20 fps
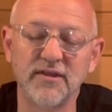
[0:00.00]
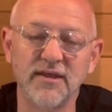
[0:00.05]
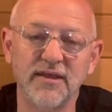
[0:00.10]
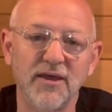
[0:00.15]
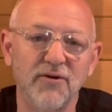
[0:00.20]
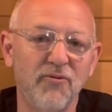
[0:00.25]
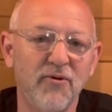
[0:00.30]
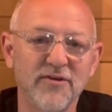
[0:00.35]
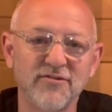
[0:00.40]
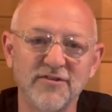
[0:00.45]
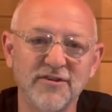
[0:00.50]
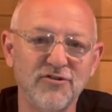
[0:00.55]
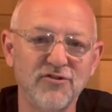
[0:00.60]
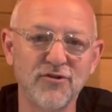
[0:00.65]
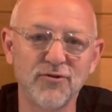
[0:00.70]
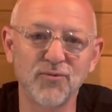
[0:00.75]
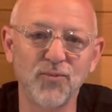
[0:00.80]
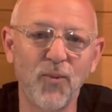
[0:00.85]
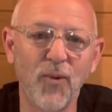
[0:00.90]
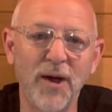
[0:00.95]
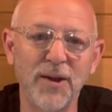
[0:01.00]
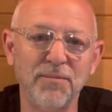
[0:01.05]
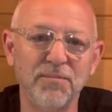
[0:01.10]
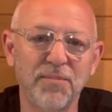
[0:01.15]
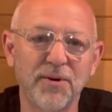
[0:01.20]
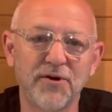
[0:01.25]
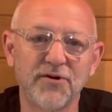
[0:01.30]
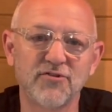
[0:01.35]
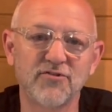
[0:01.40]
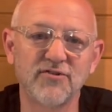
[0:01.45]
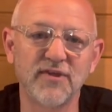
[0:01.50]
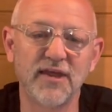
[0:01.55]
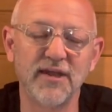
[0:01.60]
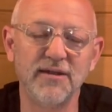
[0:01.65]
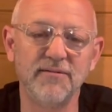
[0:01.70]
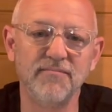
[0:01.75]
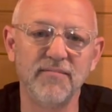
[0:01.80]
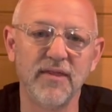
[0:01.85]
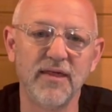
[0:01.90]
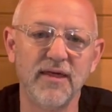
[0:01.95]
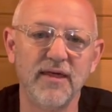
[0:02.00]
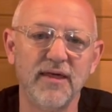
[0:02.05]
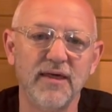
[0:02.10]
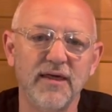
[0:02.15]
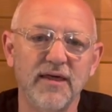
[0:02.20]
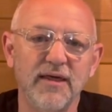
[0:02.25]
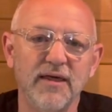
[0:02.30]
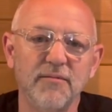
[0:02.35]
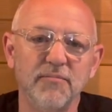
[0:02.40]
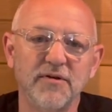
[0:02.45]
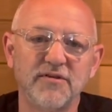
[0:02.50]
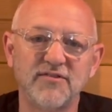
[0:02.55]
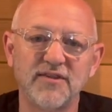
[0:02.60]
It wasn't just one person, but